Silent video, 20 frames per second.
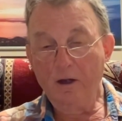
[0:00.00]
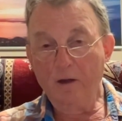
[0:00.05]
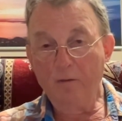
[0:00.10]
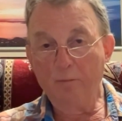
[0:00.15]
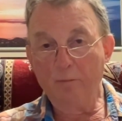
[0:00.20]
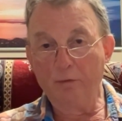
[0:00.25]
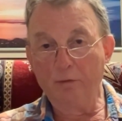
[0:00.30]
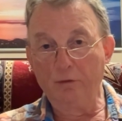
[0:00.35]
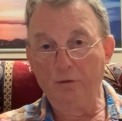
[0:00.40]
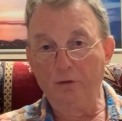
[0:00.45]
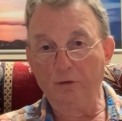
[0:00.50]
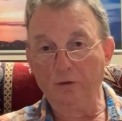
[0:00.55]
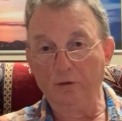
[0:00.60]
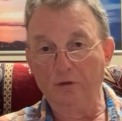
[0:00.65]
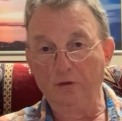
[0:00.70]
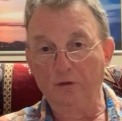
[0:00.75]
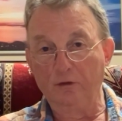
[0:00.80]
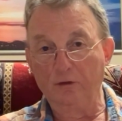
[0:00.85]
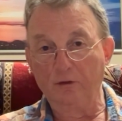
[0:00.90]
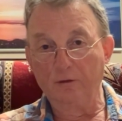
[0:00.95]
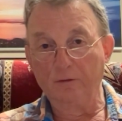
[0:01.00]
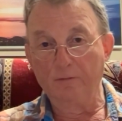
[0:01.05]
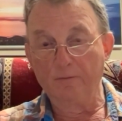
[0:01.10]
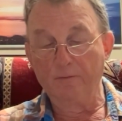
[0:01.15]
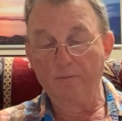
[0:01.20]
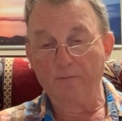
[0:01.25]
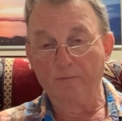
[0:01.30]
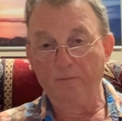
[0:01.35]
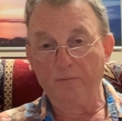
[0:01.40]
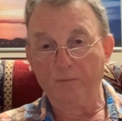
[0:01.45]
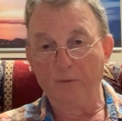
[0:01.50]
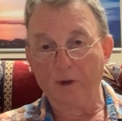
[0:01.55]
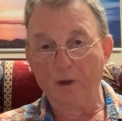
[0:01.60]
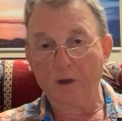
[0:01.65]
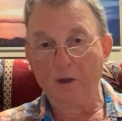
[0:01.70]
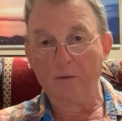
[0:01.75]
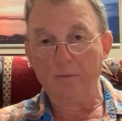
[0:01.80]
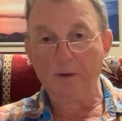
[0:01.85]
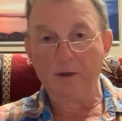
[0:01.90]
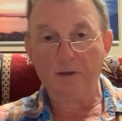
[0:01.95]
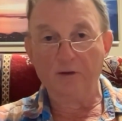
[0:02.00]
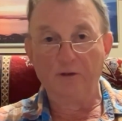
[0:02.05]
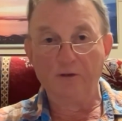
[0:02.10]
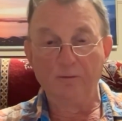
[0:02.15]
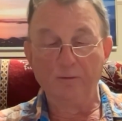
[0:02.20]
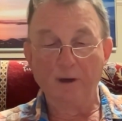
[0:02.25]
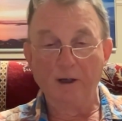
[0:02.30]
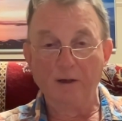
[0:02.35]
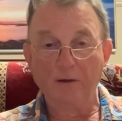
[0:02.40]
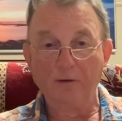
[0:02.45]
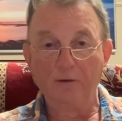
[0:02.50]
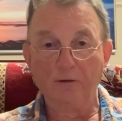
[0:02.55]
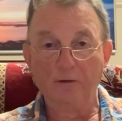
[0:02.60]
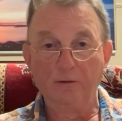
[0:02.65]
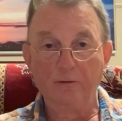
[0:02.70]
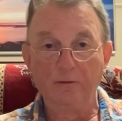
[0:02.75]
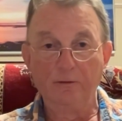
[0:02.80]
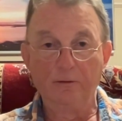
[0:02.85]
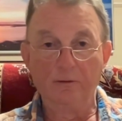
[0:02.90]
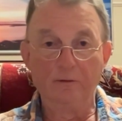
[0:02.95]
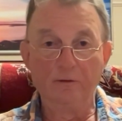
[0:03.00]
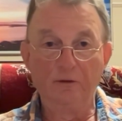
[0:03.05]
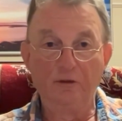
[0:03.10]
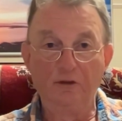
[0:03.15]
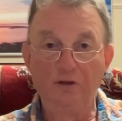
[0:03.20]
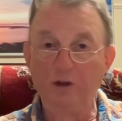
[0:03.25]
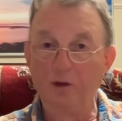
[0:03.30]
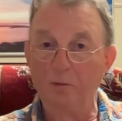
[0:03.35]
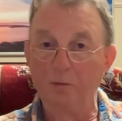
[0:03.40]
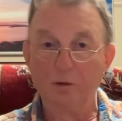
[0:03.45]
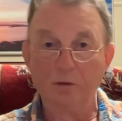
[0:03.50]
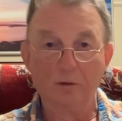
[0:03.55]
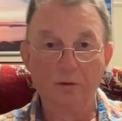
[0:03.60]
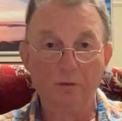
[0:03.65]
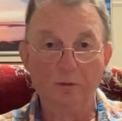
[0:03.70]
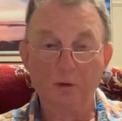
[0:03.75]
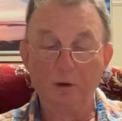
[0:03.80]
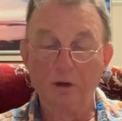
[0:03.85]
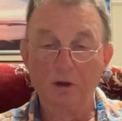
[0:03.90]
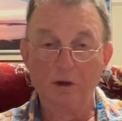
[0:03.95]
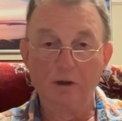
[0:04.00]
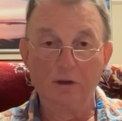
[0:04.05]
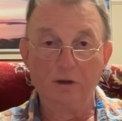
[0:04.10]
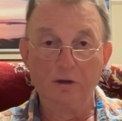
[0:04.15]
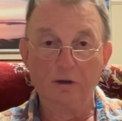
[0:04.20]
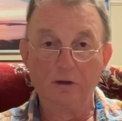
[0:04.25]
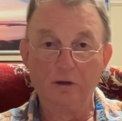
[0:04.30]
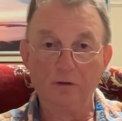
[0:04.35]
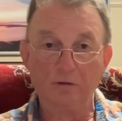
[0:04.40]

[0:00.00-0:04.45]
produced an immense amount of seminal work